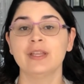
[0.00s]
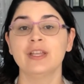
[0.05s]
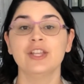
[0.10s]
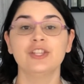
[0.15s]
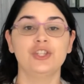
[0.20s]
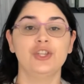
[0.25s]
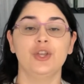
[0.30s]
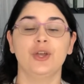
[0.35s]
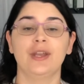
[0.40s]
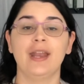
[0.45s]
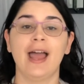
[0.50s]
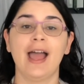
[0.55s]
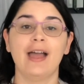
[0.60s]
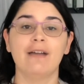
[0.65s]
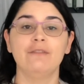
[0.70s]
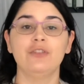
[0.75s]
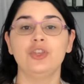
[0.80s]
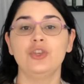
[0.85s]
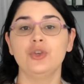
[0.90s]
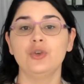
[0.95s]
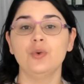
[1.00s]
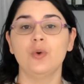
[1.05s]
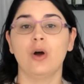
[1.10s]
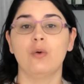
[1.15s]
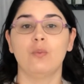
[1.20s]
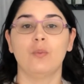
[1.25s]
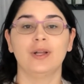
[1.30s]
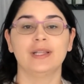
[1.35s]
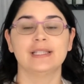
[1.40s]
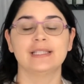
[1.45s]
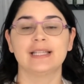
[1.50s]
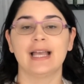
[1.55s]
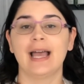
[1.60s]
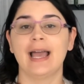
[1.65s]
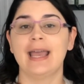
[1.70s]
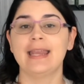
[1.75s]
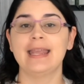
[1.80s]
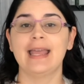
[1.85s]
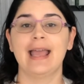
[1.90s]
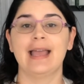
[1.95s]
so you can have you on one
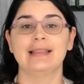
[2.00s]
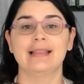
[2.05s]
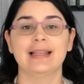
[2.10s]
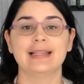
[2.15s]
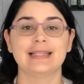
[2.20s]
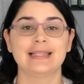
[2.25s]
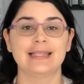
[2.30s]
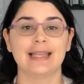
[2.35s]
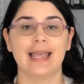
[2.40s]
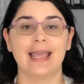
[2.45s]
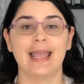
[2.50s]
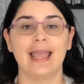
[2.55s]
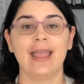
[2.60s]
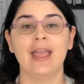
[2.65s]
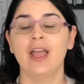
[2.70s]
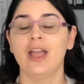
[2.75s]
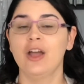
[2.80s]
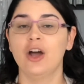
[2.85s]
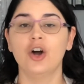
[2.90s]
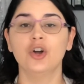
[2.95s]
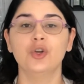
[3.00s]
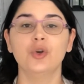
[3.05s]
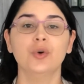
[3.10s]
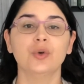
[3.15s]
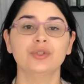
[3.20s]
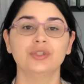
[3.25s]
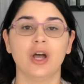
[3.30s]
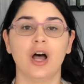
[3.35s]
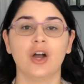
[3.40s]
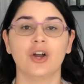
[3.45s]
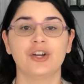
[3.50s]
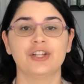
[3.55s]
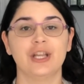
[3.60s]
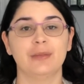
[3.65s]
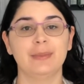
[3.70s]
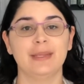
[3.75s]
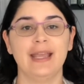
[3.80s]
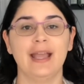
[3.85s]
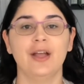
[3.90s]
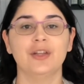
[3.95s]
side and let's say a Google Doc or
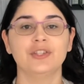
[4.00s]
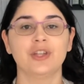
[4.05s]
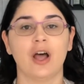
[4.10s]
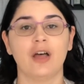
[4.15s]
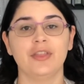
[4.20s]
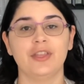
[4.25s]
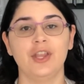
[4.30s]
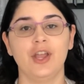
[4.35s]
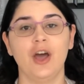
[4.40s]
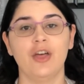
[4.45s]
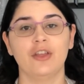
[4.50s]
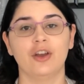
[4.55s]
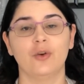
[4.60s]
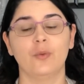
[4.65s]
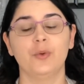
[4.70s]
something else on the other,